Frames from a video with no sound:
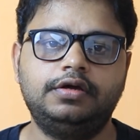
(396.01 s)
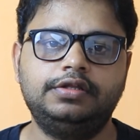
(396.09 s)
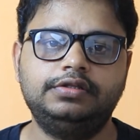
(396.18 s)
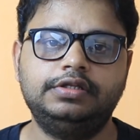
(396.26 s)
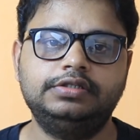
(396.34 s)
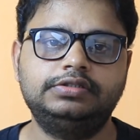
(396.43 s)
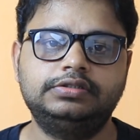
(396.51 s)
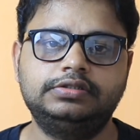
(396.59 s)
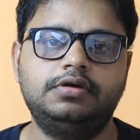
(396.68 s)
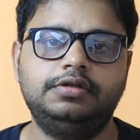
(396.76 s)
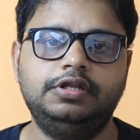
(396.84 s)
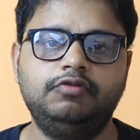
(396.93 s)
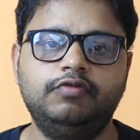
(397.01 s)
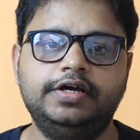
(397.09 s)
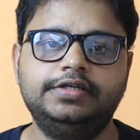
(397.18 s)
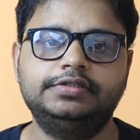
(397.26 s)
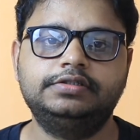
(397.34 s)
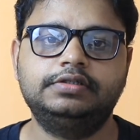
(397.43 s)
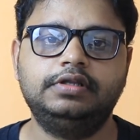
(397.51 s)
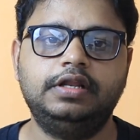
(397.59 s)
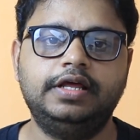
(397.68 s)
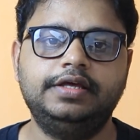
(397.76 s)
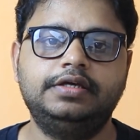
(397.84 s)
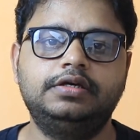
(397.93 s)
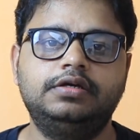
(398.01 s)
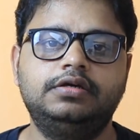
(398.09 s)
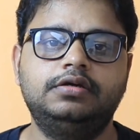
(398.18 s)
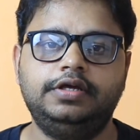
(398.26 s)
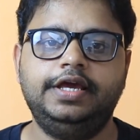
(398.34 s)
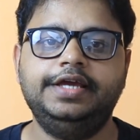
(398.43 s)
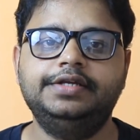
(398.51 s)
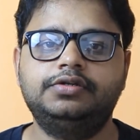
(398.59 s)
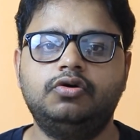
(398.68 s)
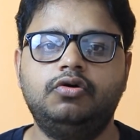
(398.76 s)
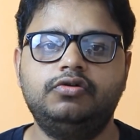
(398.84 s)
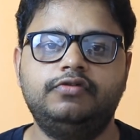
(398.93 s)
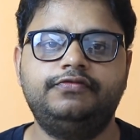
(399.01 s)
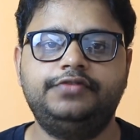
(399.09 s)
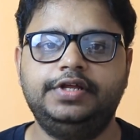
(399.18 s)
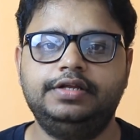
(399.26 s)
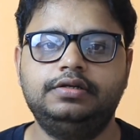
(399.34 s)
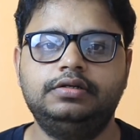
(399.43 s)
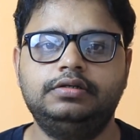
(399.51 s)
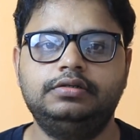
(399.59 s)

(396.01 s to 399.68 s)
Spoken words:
in this device like 8 out of 10.